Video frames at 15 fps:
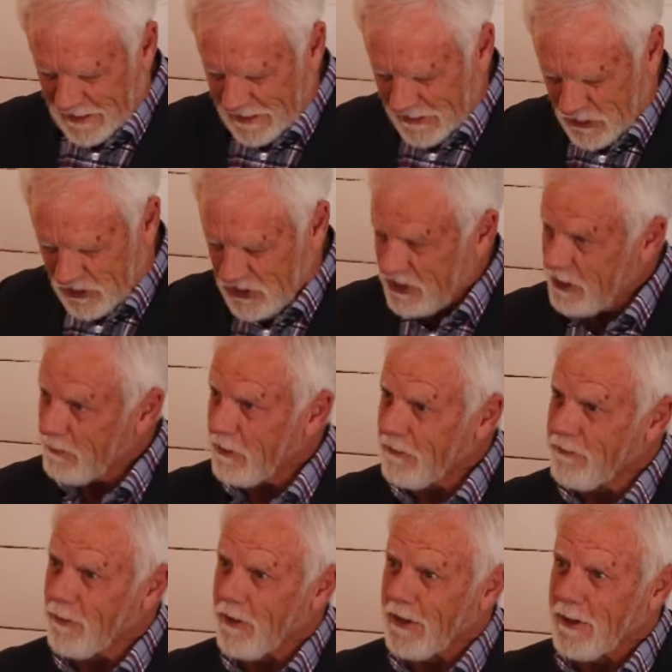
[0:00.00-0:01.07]

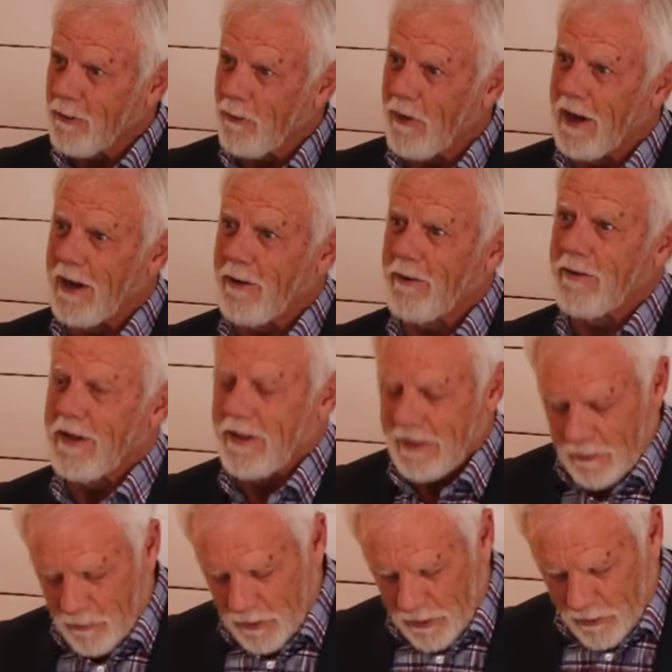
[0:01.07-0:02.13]
simmer for a little while, and then we're